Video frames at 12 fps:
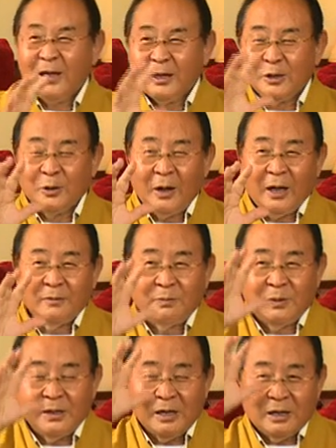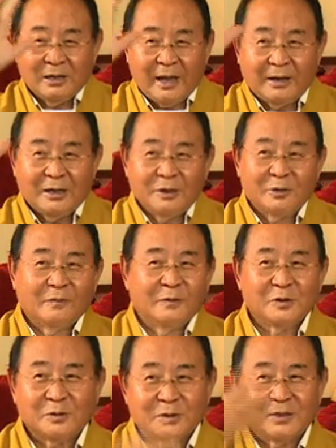you know, and bringing that into the
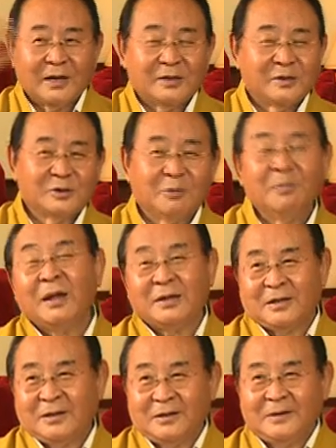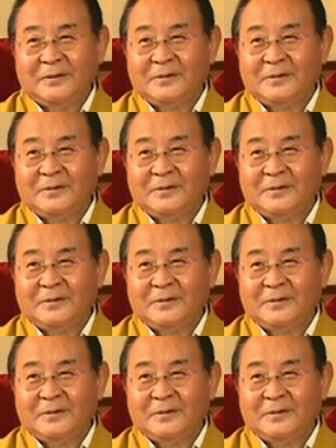visualization. It's amazing.